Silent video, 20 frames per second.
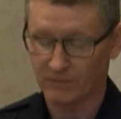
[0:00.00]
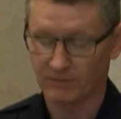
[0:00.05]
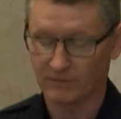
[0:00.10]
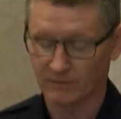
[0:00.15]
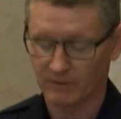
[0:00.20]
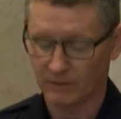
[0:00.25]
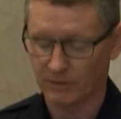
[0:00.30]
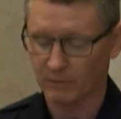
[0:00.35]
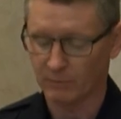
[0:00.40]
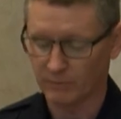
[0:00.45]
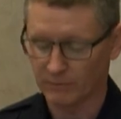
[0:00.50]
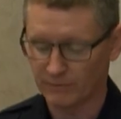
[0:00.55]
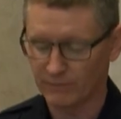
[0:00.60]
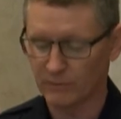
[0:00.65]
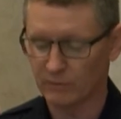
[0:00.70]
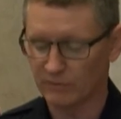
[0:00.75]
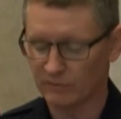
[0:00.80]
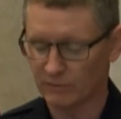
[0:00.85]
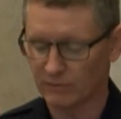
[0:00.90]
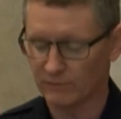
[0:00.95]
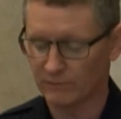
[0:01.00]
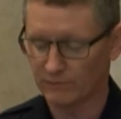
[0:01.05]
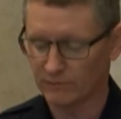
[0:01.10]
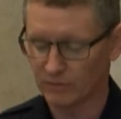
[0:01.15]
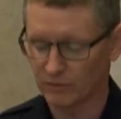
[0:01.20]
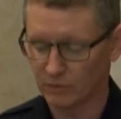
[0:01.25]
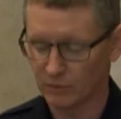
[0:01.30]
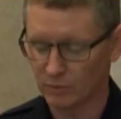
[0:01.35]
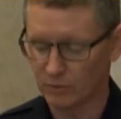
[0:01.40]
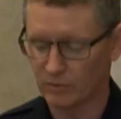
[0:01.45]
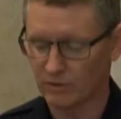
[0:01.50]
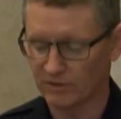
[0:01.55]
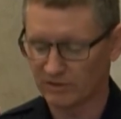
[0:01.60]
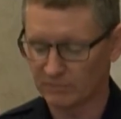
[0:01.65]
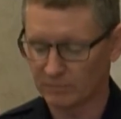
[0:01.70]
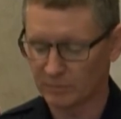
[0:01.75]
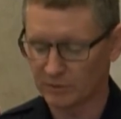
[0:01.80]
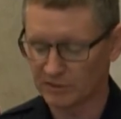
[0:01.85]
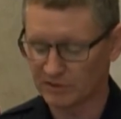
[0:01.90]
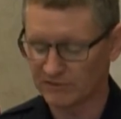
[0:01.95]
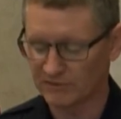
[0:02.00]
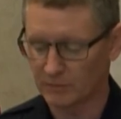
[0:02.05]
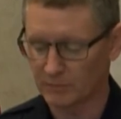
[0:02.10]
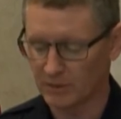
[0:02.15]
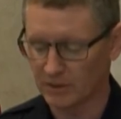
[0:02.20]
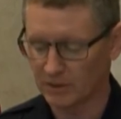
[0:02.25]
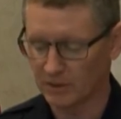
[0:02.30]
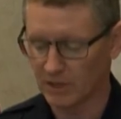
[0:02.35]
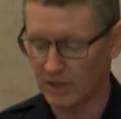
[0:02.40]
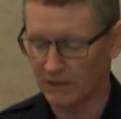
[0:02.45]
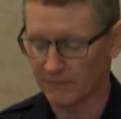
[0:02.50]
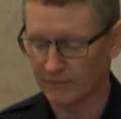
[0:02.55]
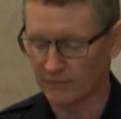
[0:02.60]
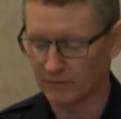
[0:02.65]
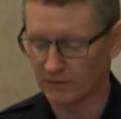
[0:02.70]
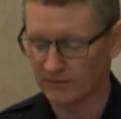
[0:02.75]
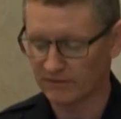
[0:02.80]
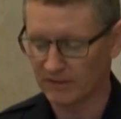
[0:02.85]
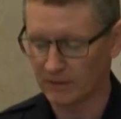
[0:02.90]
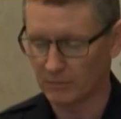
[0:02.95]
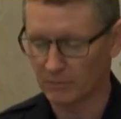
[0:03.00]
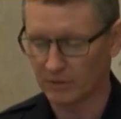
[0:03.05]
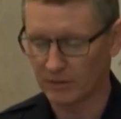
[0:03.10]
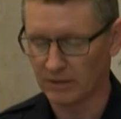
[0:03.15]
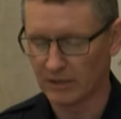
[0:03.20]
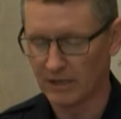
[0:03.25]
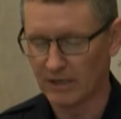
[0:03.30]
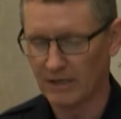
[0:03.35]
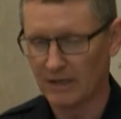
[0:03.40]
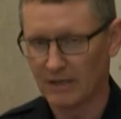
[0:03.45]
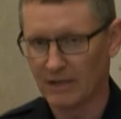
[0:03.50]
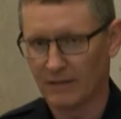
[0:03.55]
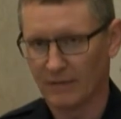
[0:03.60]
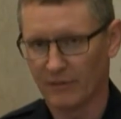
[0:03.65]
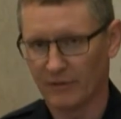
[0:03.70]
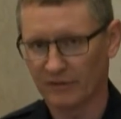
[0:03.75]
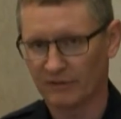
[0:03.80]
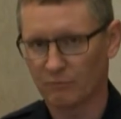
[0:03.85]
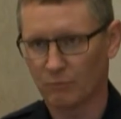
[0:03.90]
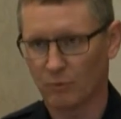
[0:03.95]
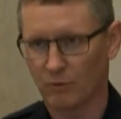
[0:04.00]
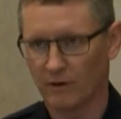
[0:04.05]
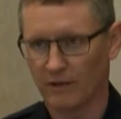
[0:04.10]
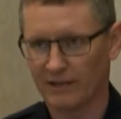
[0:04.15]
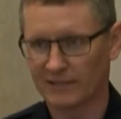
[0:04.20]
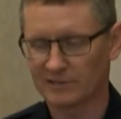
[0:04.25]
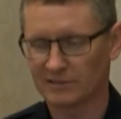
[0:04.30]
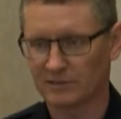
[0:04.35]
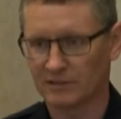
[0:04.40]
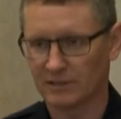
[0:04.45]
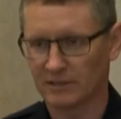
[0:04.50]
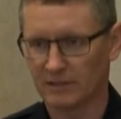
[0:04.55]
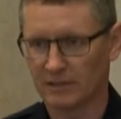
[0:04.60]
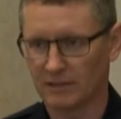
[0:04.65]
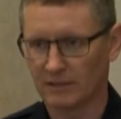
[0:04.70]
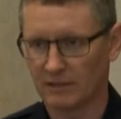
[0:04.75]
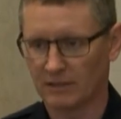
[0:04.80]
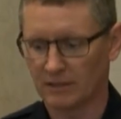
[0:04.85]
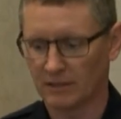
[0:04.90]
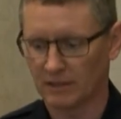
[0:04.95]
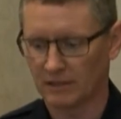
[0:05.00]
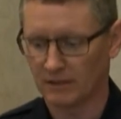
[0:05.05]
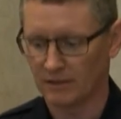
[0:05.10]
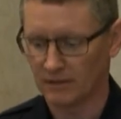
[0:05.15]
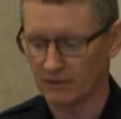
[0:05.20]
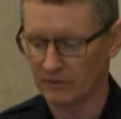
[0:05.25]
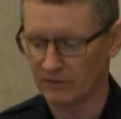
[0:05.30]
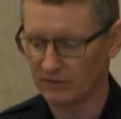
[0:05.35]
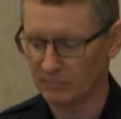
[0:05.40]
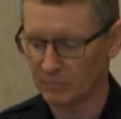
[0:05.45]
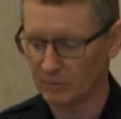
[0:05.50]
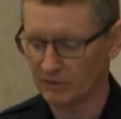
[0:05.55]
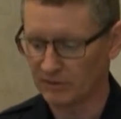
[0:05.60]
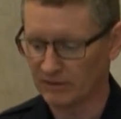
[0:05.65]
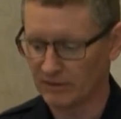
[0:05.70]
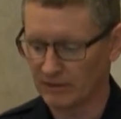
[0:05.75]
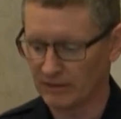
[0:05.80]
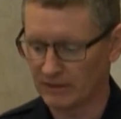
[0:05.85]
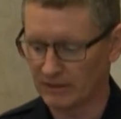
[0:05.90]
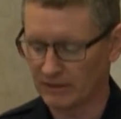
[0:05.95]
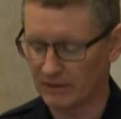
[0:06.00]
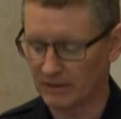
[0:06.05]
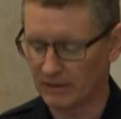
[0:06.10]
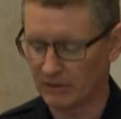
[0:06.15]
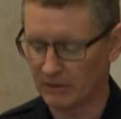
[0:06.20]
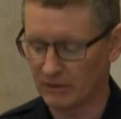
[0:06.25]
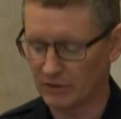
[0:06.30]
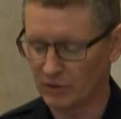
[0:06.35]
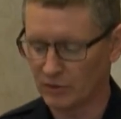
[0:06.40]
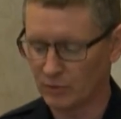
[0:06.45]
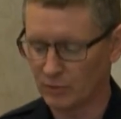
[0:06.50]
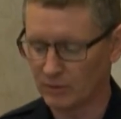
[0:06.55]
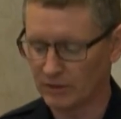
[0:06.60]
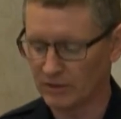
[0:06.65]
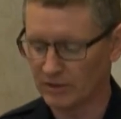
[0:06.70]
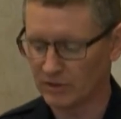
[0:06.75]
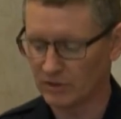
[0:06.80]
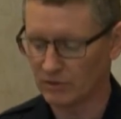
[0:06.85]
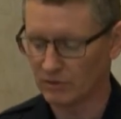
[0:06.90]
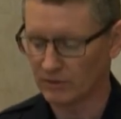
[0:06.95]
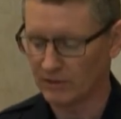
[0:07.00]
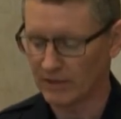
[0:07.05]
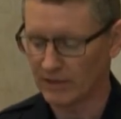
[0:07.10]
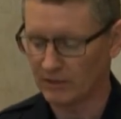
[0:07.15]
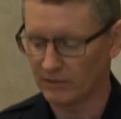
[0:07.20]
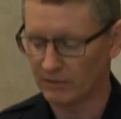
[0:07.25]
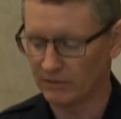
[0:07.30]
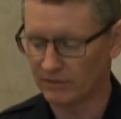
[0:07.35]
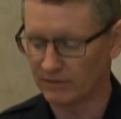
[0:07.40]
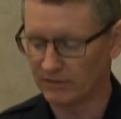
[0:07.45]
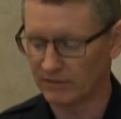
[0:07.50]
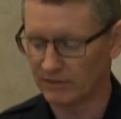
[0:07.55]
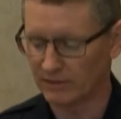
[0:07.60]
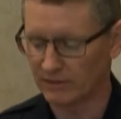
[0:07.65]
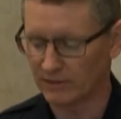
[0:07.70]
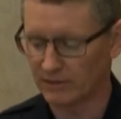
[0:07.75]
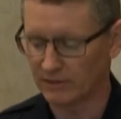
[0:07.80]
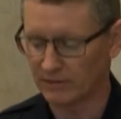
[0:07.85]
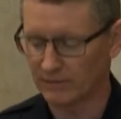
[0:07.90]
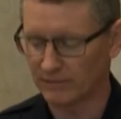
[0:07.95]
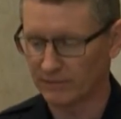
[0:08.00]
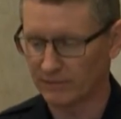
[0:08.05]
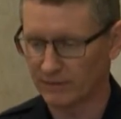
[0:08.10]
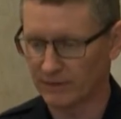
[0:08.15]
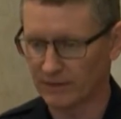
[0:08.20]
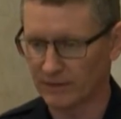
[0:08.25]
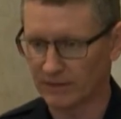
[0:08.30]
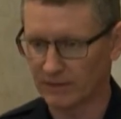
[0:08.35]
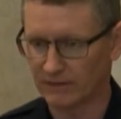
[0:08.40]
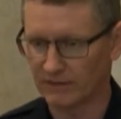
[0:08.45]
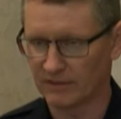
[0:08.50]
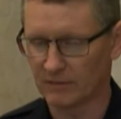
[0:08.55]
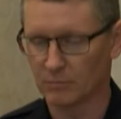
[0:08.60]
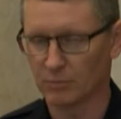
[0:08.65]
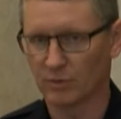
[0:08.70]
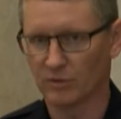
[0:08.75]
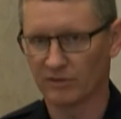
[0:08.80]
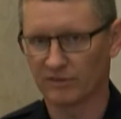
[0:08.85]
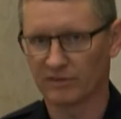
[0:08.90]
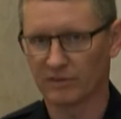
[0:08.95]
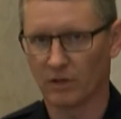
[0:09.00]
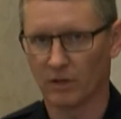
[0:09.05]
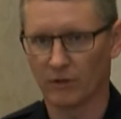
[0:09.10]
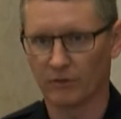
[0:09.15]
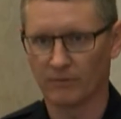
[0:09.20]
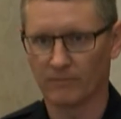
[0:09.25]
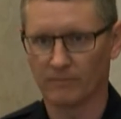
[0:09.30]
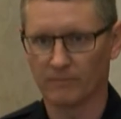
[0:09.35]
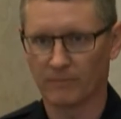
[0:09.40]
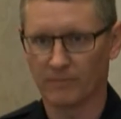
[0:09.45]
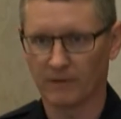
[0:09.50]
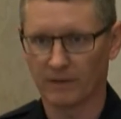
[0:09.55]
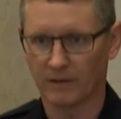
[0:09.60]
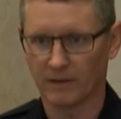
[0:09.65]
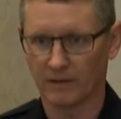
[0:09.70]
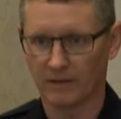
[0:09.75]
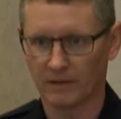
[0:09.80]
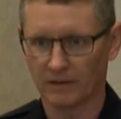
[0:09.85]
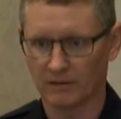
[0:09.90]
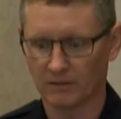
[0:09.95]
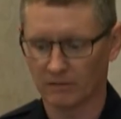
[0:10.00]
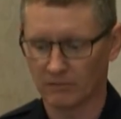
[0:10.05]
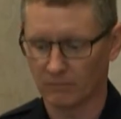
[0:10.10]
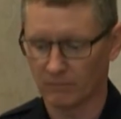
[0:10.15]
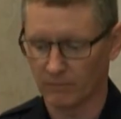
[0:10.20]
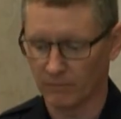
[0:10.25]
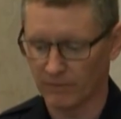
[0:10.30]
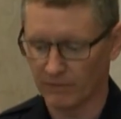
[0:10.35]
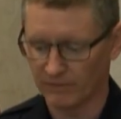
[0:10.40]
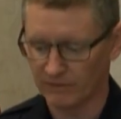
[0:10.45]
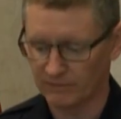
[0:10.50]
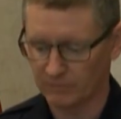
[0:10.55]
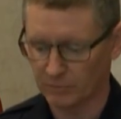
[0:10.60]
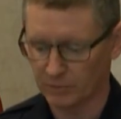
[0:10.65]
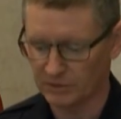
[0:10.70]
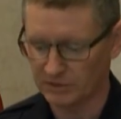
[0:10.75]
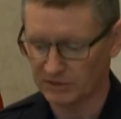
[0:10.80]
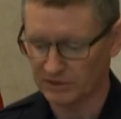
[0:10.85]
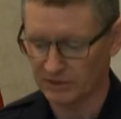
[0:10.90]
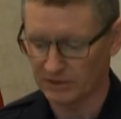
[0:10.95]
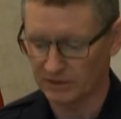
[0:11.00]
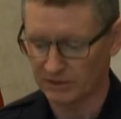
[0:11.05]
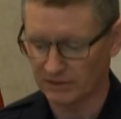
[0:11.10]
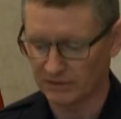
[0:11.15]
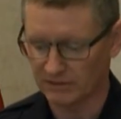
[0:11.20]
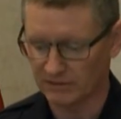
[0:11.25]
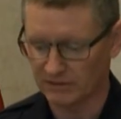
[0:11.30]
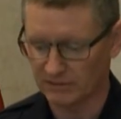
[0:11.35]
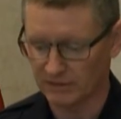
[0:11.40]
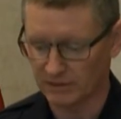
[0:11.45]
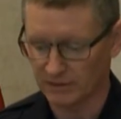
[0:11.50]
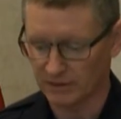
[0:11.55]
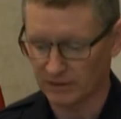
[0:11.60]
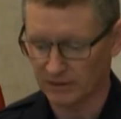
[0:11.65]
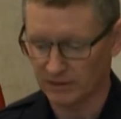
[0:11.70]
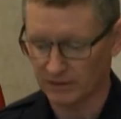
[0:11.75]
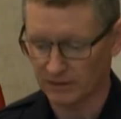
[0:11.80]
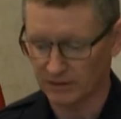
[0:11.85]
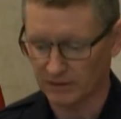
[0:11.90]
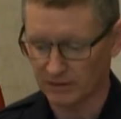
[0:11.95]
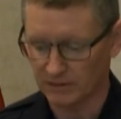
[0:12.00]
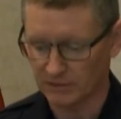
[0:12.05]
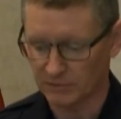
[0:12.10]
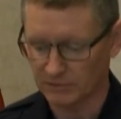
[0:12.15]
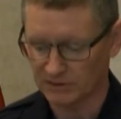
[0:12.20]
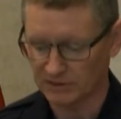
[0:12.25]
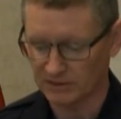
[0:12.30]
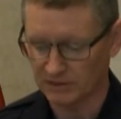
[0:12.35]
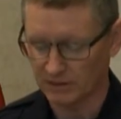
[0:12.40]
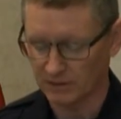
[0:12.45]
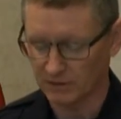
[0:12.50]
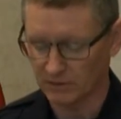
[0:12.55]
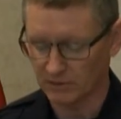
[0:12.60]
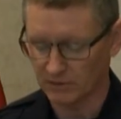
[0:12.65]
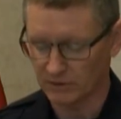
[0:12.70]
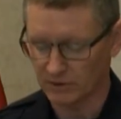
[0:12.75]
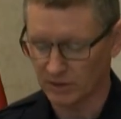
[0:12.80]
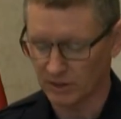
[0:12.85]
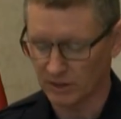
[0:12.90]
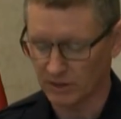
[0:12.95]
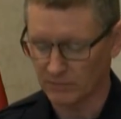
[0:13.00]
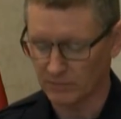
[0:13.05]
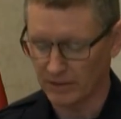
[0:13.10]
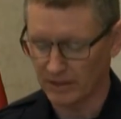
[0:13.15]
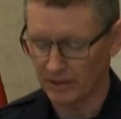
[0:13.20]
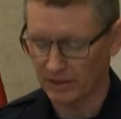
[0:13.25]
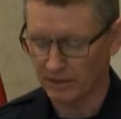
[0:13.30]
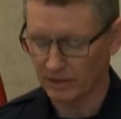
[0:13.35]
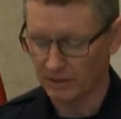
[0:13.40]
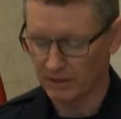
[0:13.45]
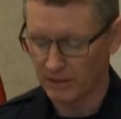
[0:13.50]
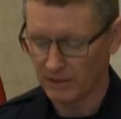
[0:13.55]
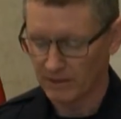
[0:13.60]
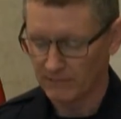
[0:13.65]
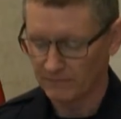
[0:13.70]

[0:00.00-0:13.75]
sorry, refusal to disperse from unlawful assembly. This warrant actually, uh, on this person, carried two additional counts of uh, simple assault. And this person is uh, Christelle Youngbear,